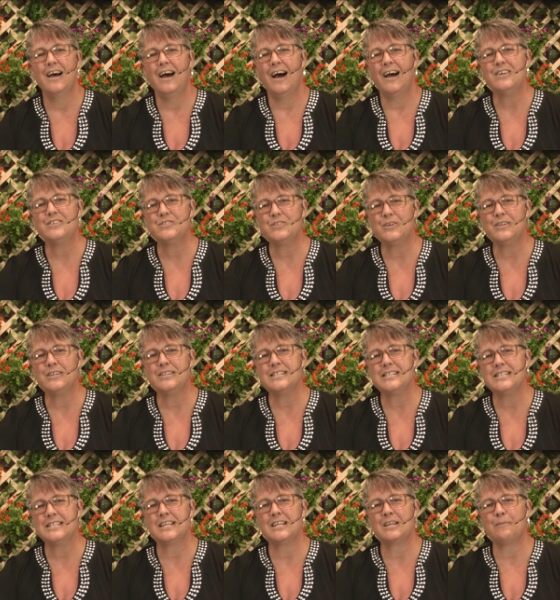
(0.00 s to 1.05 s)
I started to
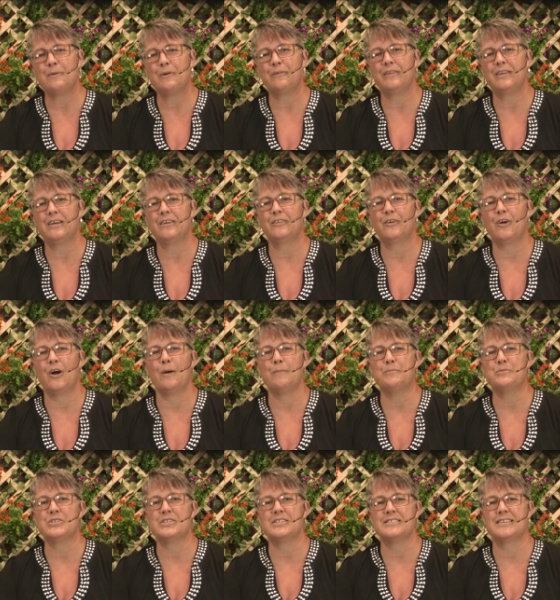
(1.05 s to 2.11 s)
think about the other
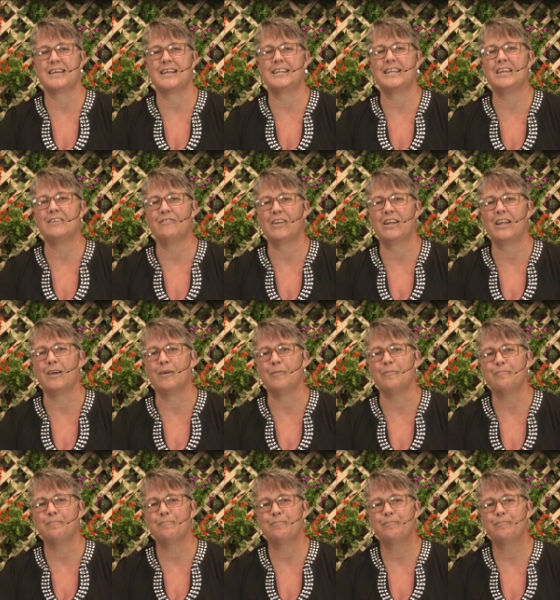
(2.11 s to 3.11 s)
options I had given him.